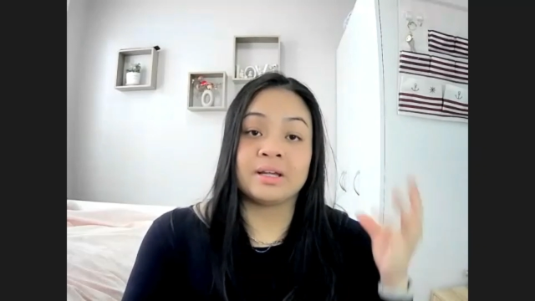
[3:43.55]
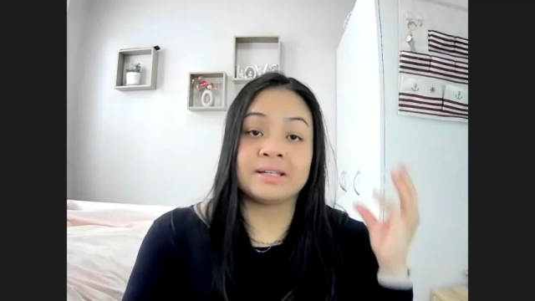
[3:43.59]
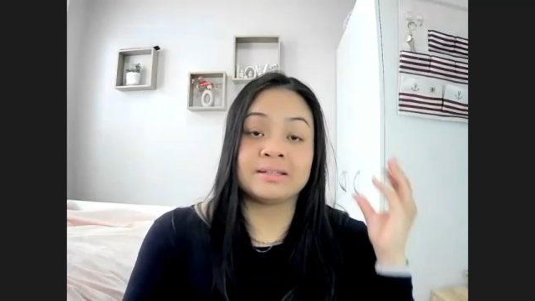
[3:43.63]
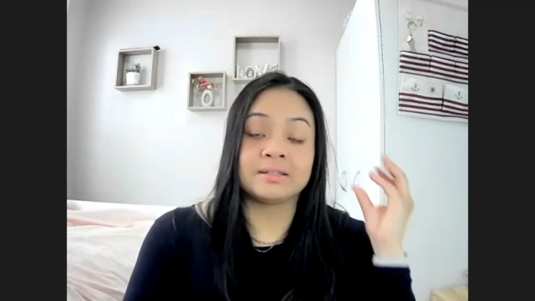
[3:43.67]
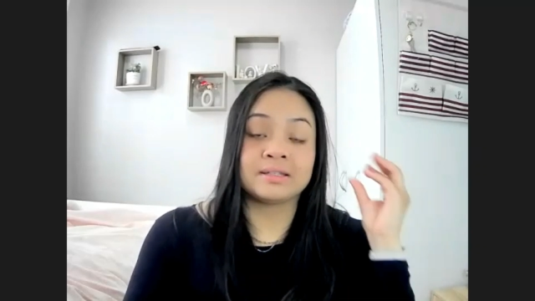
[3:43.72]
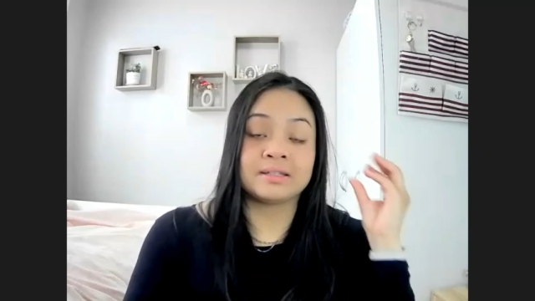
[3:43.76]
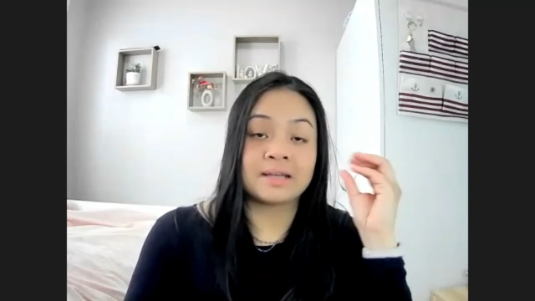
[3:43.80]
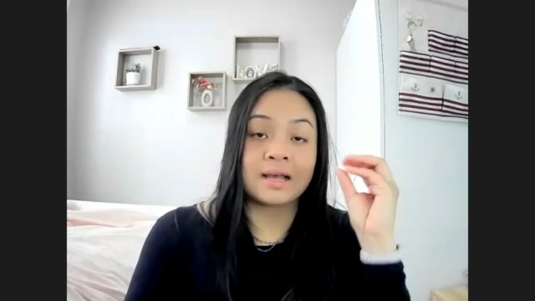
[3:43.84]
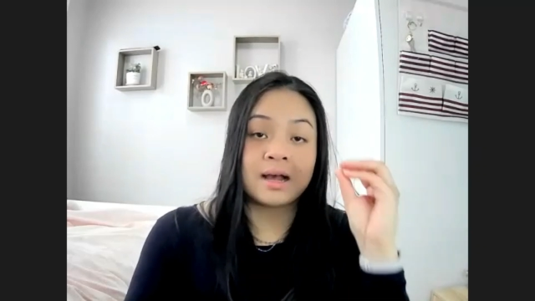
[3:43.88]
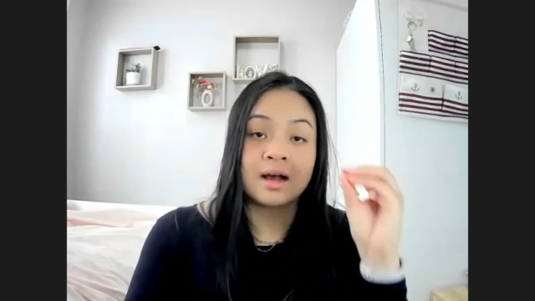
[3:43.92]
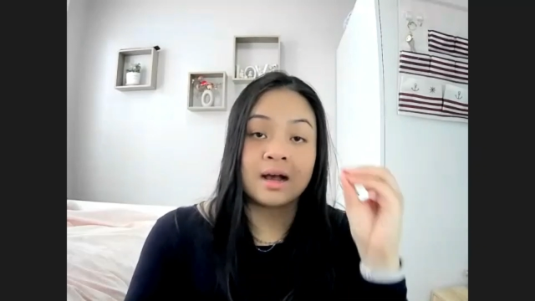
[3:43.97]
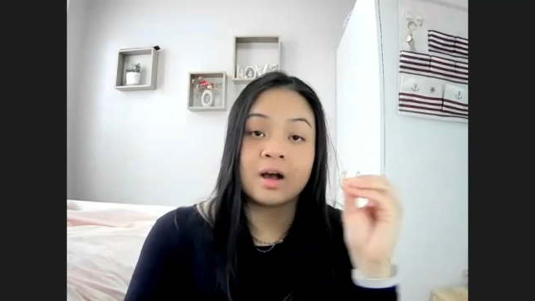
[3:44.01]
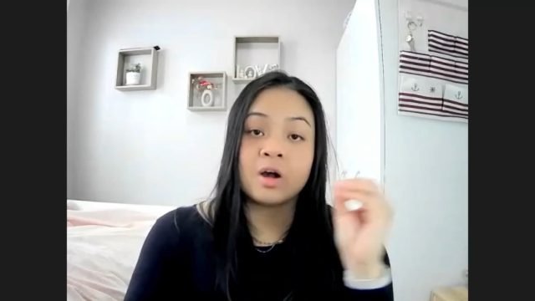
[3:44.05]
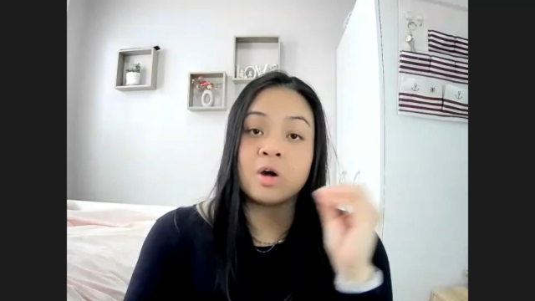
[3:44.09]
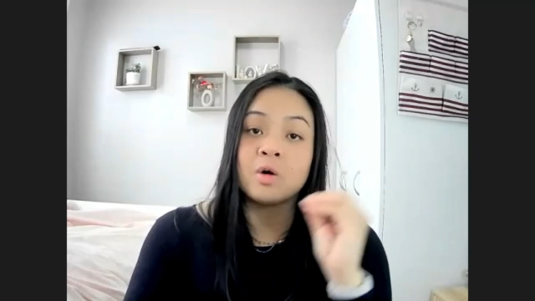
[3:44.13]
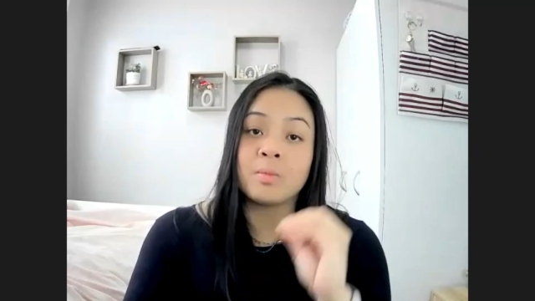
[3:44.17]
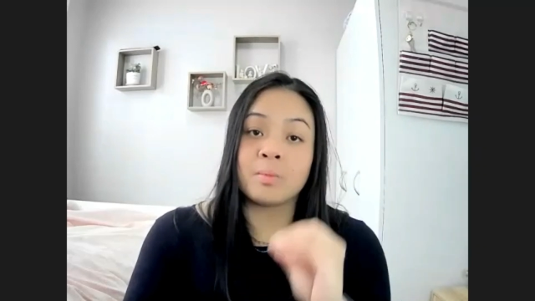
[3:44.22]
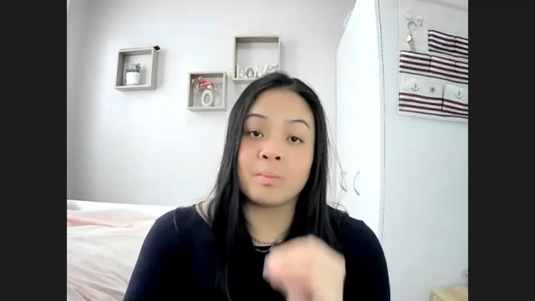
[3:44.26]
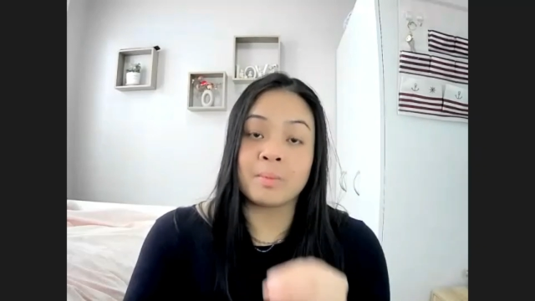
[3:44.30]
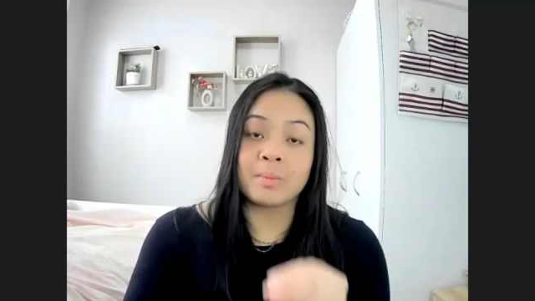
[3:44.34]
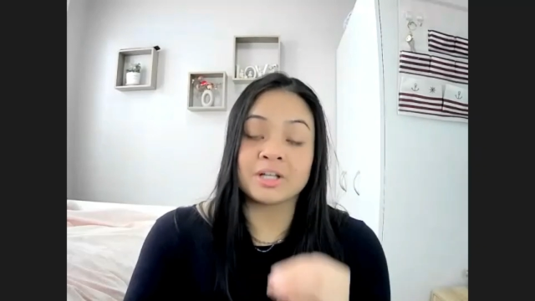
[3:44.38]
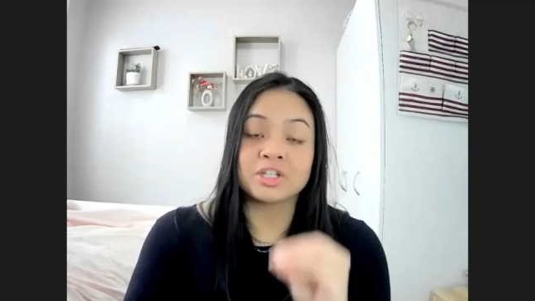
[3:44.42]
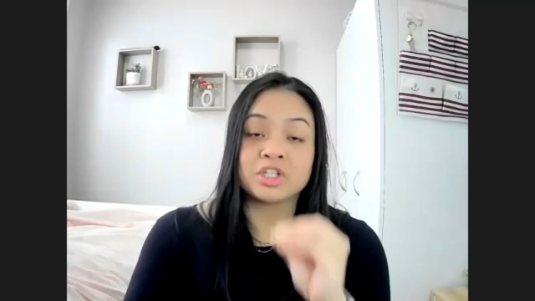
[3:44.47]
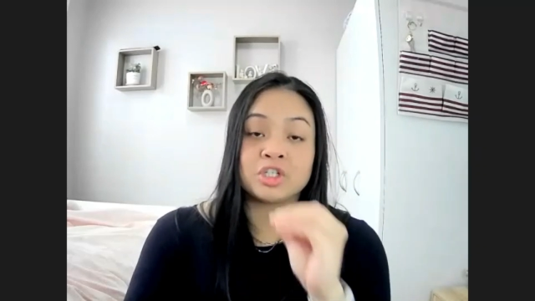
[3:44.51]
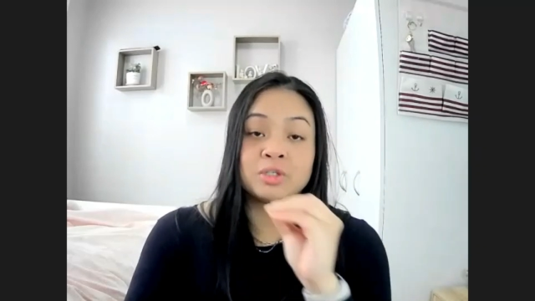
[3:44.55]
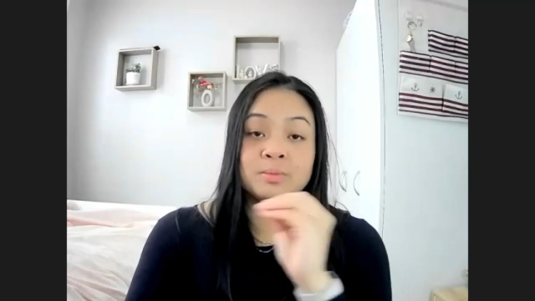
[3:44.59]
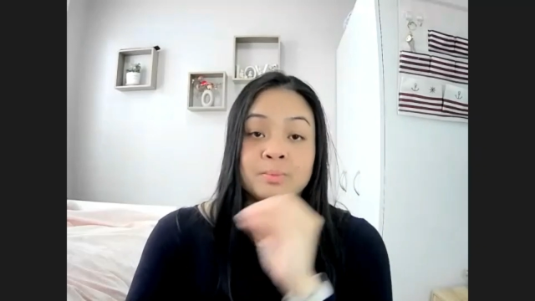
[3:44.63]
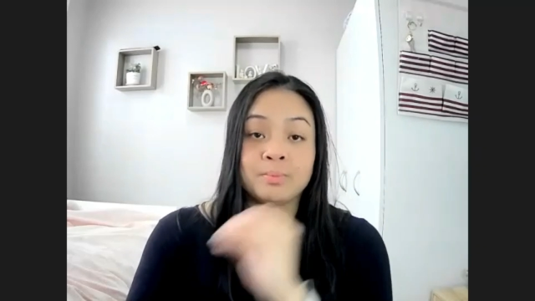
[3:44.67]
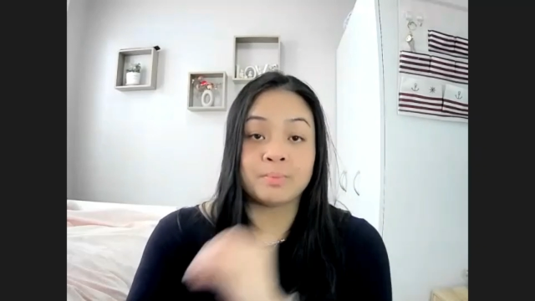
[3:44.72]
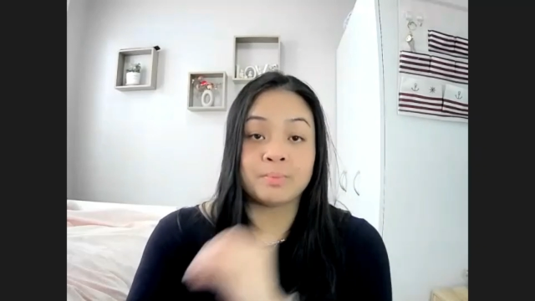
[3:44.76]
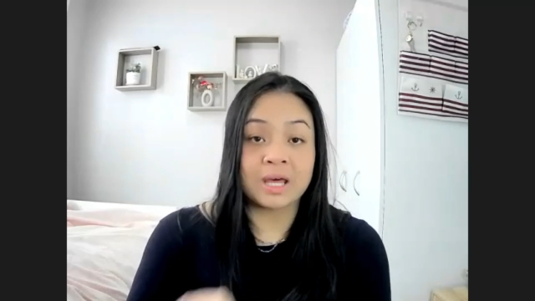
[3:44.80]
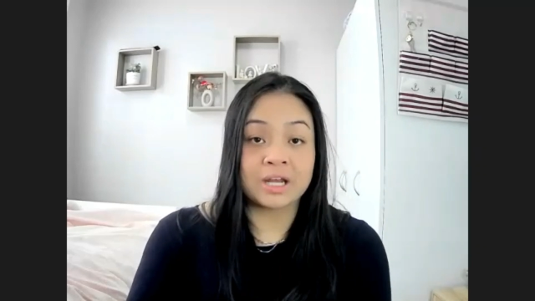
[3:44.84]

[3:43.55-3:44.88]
as to how much